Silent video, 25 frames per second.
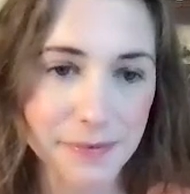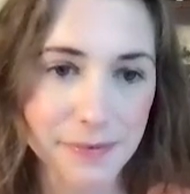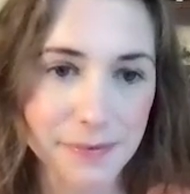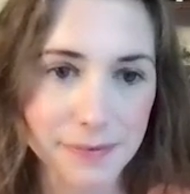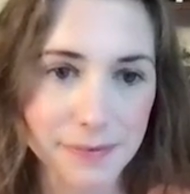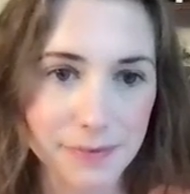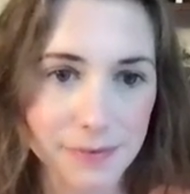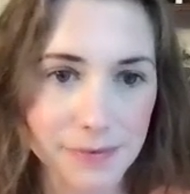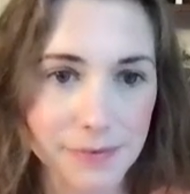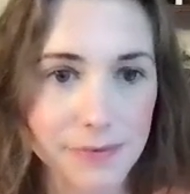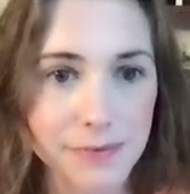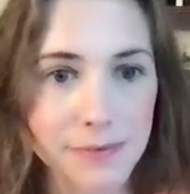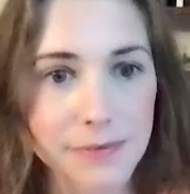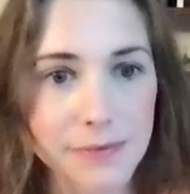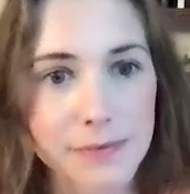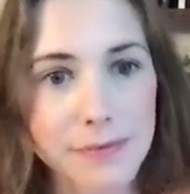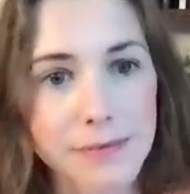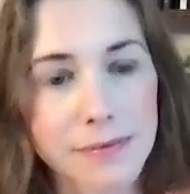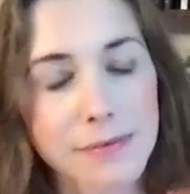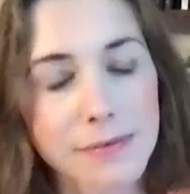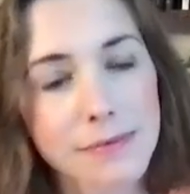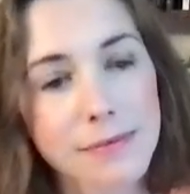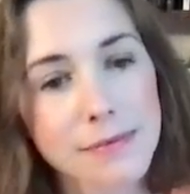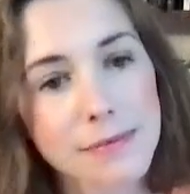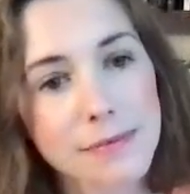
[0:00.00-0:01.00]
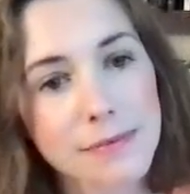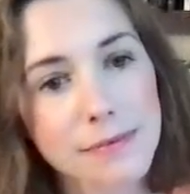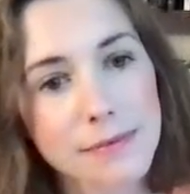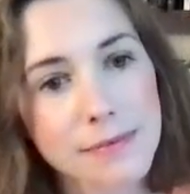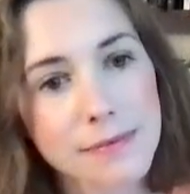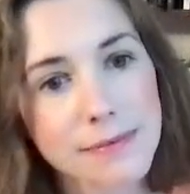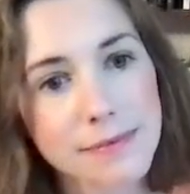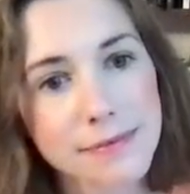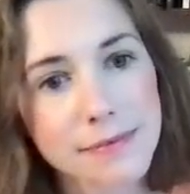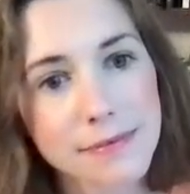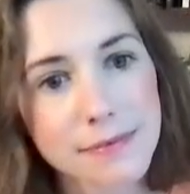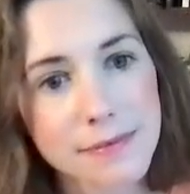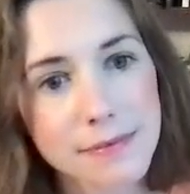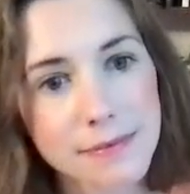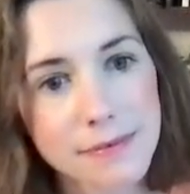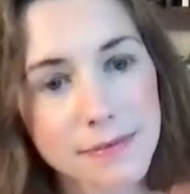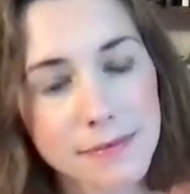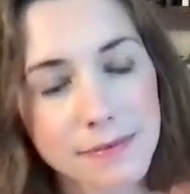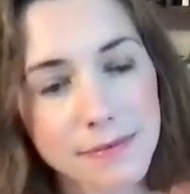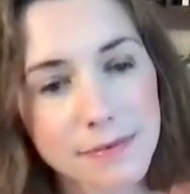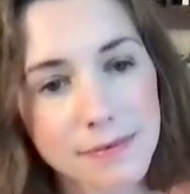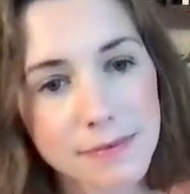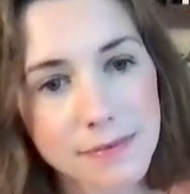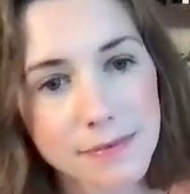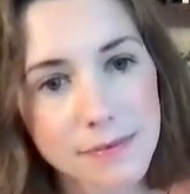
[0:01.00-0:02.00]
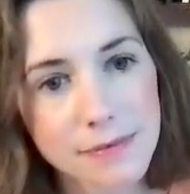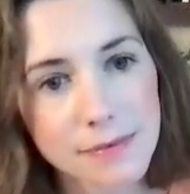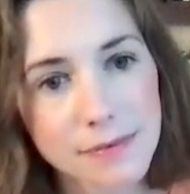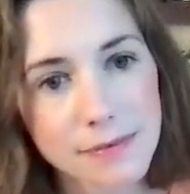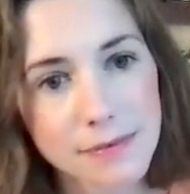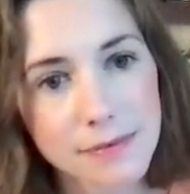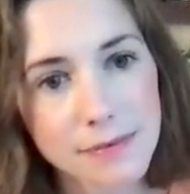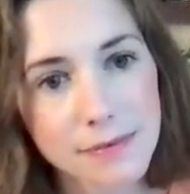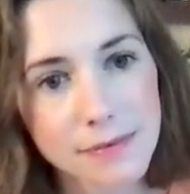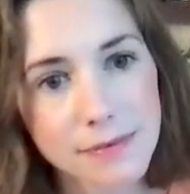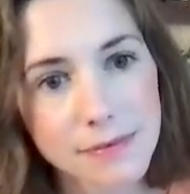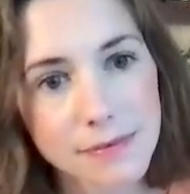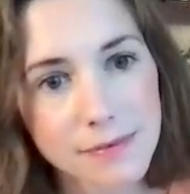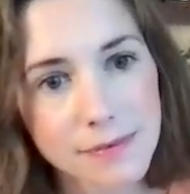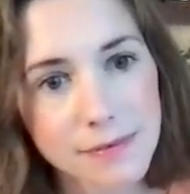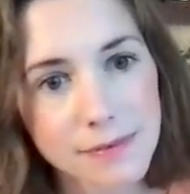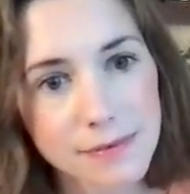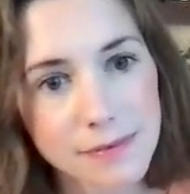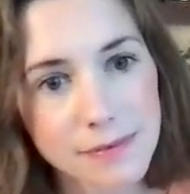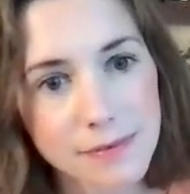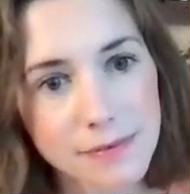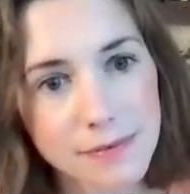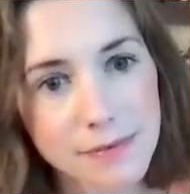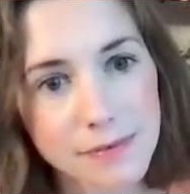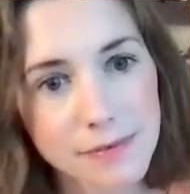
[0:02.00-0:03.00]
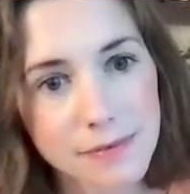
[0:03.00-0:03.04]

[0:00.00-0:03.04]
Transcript: The person shown says nothing.